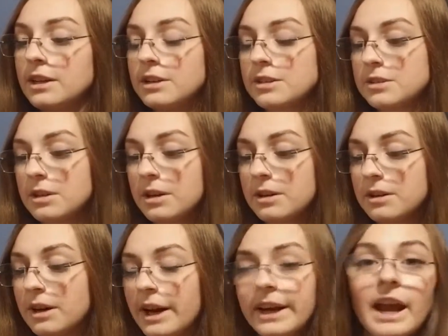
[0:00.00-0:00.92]
So
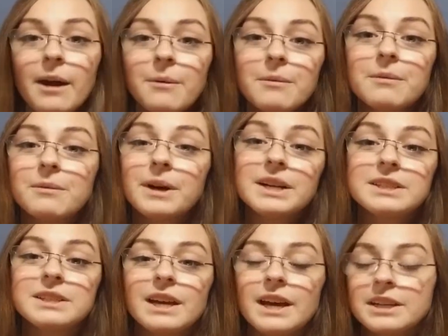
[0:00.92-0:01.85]
I can't wait
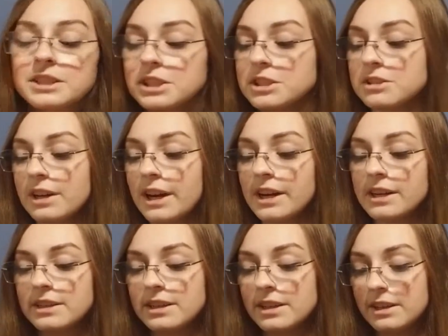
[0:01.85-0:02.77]
to actually
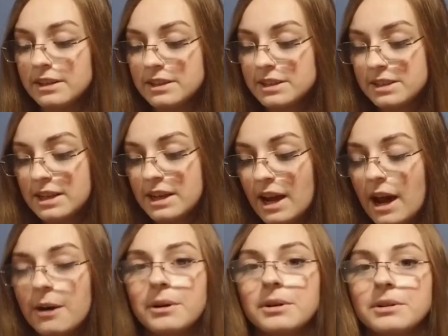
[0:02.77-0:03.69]
try to see
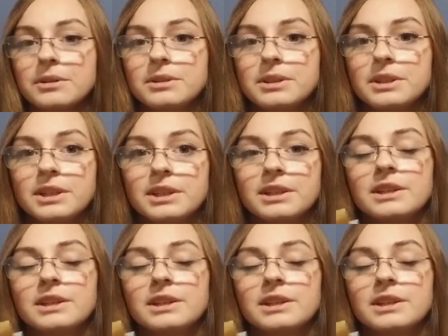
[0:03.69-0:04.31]
how it will look.